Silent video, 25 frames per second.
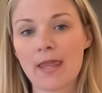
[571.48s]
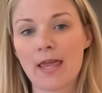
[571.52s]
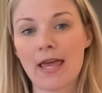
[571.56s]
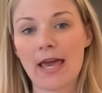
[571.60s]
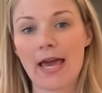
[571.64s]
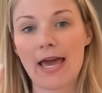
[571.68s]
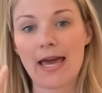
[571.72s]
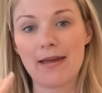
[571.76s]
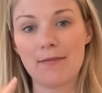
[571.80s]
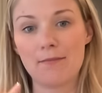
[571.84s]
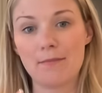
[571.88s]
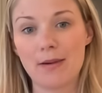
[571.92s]

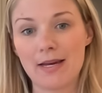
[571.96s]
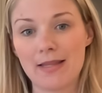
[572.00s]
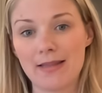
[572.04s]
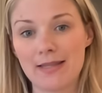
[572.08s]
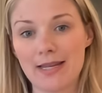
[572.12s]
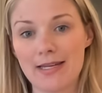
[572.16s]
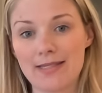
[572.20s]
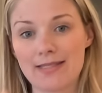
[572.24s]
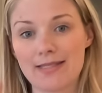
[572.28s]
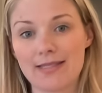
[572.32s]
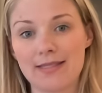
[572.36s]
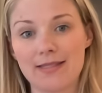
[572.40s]
and my
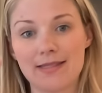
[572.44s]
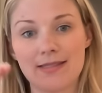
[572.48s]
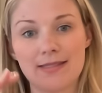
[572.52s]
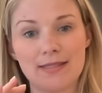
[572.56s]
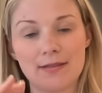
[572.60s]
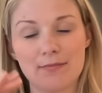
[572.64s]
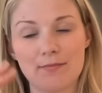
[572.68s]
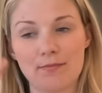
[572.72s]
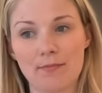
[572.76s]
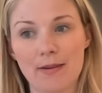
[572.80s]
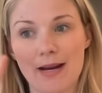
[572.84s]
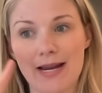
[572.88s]
lessons
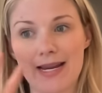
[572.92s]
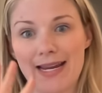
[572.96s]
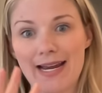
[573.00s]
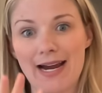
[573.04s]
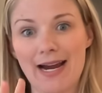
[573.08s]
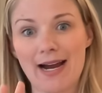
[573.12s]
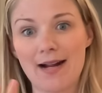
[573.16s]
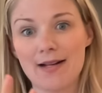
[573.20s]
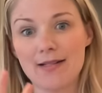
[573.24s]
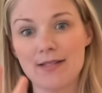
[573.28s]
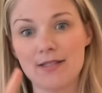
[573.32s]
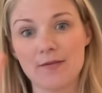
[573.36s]
and my
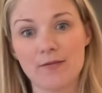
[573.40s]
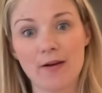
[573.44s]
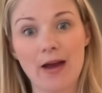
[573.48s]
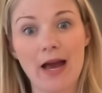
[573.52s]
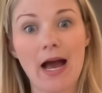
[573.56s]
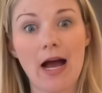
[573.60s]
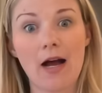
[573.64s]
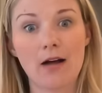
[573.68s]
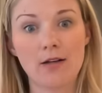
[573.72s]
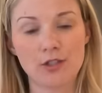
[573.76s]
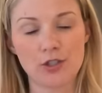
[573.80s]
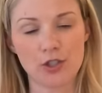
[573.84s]
guides of
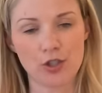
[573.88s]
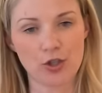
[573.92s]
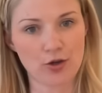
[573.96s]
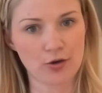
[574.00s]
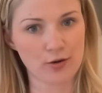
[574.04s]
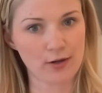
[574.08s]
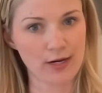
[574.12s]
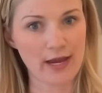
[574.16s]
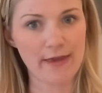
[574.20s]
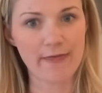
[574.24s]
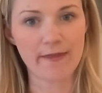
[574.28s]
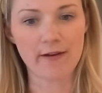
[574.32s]
how to
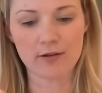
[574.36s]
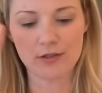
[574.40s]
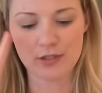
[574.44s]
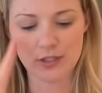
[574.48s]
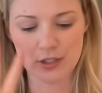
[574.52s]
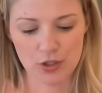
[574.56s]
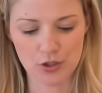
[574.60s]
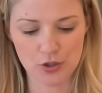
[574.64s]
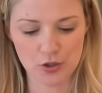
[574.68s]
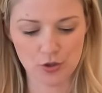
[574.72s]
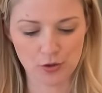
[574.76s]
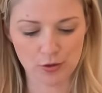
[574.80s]
create their
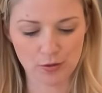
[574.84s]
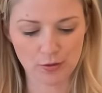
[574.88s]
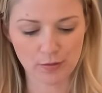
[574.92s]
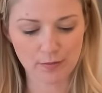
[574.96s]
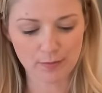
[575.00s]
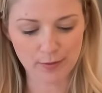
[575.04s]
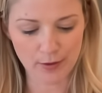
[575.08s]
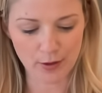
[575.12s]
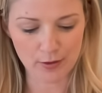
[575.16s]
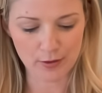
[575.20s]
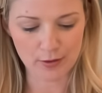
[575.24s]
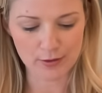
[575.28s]
digital
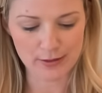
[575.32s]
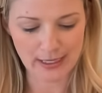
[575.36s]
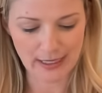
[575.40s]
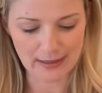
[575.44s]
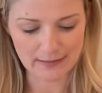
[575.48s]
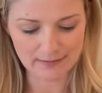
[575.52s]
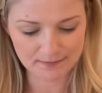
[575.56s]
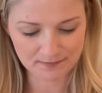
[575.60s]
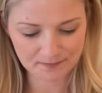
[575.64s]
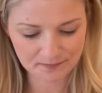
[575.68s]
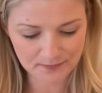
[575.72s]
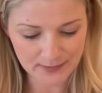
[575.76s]

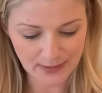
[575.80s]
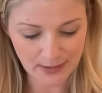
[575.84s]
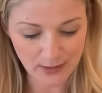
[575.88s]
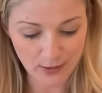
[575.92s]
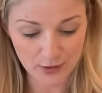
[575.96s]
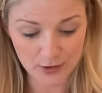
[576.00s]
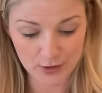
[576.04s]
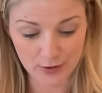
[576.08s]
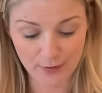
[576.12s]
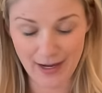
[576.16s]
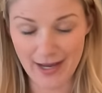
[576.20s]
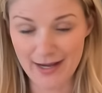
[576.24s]
prototype and
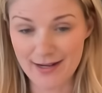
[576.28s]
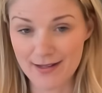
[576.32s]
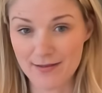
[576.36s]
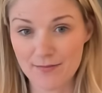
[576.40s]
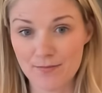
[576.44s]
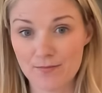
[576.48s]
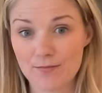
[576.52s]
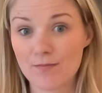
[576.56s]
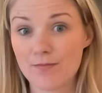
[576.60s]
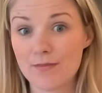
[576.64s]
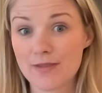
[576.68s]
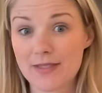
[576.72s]
also how to
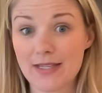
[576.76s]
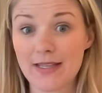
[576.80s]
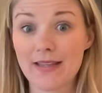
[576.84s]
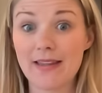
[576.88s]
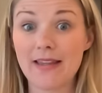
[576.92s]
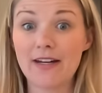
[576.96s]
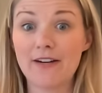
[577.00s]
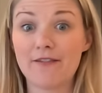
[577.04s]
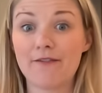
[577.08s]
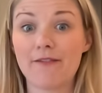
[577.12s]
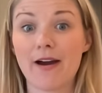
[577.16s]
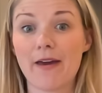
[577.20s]

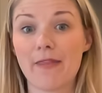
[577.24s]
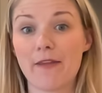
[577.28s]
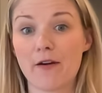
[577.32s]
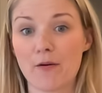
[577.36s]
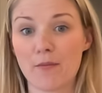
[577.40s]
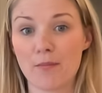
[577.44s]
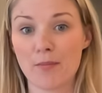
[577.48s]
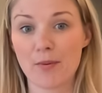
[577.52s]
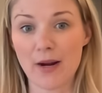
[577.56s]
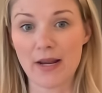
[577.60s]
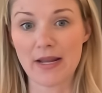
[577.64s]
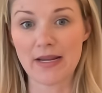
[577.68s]
solidify their
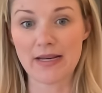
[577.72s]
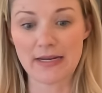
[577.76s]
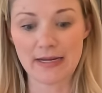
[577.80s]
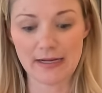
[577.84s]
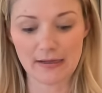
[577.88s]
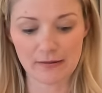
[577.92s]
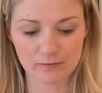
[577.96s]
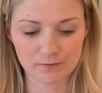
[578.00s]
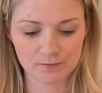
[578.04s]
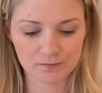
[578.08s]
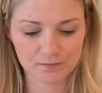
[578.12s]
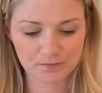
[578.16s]

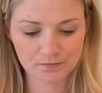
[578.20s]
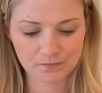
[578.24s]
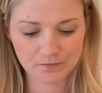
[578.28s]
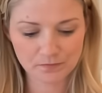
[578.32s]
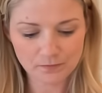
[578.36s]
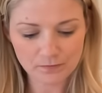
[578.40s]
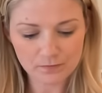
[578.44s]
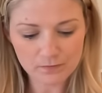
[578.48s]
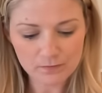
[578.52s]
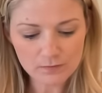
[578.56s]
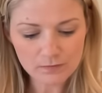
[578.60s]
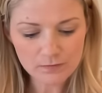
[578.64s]
branding.
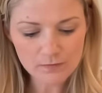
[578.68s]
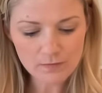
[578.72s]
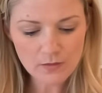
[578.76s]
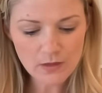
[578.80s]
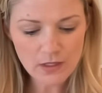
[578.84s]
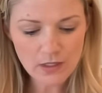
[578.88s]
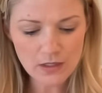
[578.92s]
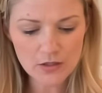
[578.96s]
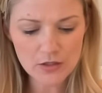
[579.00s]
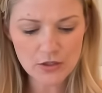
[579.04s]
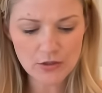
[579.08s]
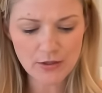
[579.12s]

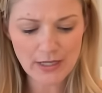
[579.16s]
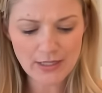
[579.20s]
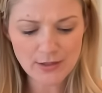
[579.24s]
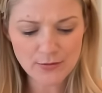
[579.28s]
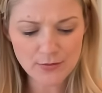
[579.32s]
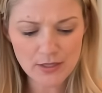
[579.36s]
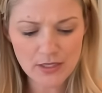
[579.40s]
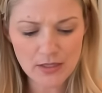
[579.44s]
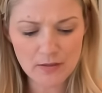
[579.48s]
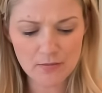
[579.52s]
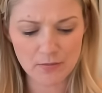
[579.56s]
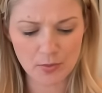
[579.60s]
So that's
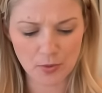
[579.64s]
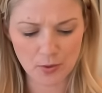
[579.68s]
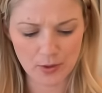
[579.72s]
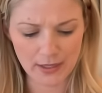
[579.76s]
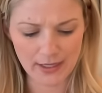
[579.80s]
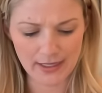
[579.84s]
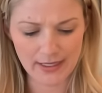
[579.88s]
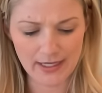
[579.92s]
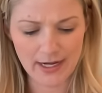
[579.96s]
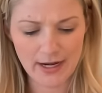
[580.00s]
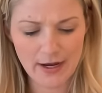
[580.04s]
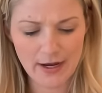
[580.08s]
really important.